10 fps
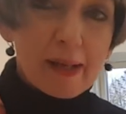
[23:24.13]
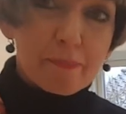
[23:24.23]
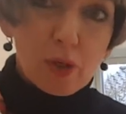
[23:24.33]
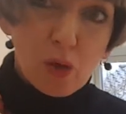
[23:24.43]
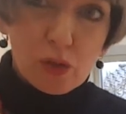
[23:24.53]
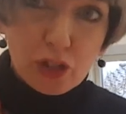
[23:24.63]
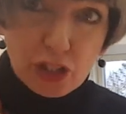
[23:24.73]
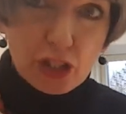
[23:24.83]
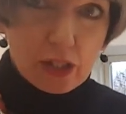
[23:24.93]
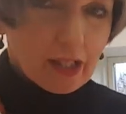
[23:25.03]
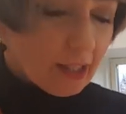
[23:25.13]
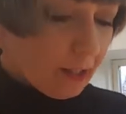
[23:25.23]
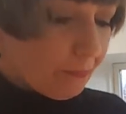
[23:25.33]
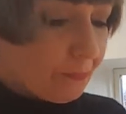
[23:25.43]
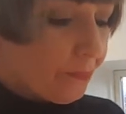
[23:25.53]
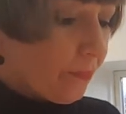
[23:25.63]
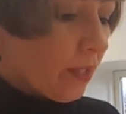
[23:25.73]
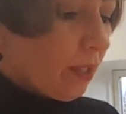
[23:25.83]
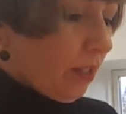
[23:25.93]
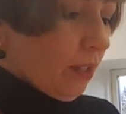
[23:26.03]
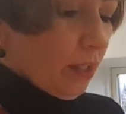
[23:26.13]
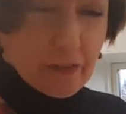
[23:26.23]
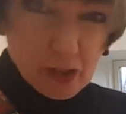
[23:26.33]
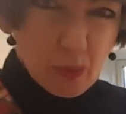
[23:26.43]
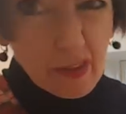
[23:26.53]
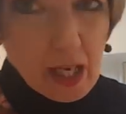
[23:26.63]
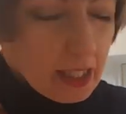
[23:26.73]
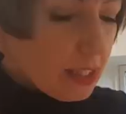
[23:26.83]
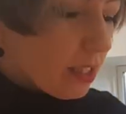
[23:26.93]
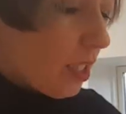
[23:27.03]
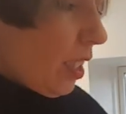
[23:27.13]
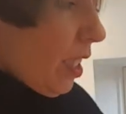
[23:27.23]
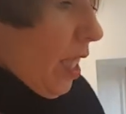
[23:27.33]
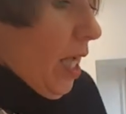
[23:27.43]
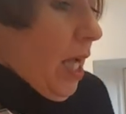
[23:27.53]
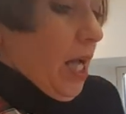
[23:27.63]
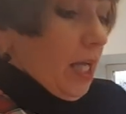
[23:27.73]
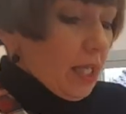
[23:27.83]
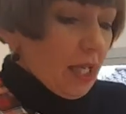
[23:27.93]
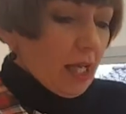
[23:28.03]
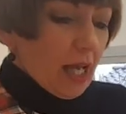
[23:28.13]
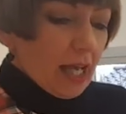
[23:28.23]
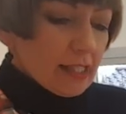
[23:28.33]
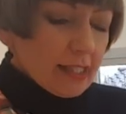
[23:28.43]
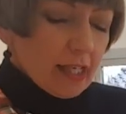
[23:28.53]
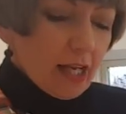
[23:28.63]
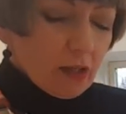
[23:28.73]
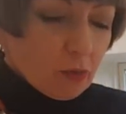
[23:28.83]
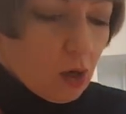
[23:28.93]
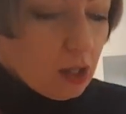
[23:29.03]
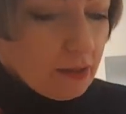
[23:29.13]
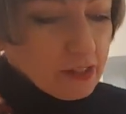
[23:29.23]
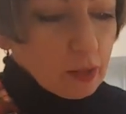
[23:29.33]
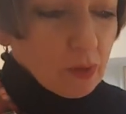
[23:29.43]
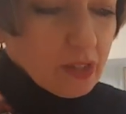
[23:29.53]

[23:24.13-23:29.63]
dame blanche, if you know what that is. And all I've done